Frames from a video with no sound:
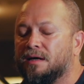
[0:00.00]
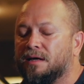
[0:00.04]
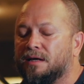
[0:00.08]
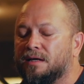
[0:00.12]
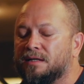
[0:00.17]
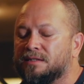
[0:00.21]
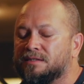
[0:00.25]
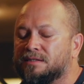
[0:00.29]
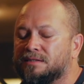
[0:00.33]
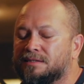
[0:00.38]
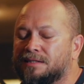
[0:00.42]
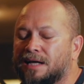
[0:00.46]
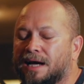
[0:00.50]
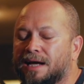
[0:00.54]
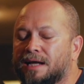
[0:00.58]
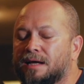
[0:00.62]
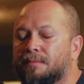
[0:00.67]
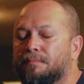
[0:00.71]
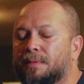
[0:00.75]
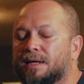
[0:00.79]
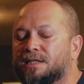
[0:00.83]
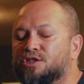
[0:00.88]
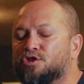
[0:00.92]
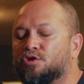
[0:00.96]
is
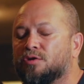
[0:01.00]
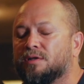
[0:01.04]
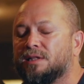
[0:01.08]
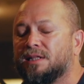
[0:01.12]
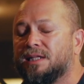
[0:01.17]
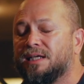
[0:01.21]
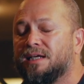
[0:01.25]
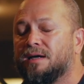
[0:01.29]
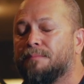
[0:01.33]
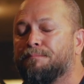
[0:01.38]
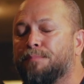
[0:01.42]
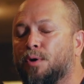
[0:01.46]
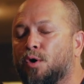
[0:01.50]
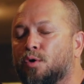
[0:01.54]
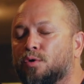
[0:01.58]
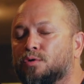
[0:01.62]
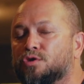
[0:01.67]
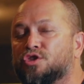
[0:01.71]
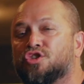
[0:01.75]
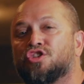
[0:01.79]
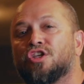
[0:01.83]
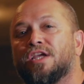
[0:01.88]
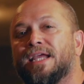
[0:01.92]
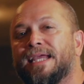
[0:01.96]
diametrically
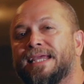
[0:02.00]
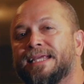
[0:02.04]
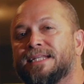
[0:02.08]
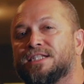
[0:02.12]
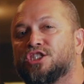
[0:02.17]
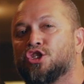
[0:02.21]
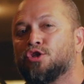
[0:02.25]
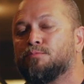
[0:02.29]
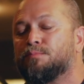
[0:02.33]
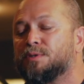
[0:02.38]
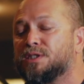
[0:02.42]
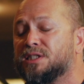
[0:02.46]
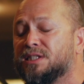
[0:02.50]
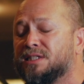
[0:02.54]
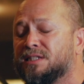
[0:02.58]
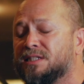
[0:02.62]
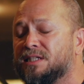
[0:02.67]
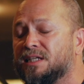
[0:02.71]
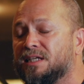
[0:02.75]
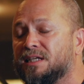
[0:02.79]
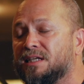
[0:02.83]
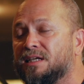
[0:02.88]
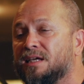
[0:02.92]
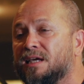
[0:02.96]
opposed to
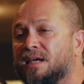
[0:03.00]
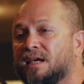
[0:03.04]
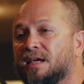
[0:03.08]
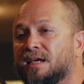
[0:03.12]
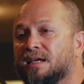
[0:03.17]
intimacy,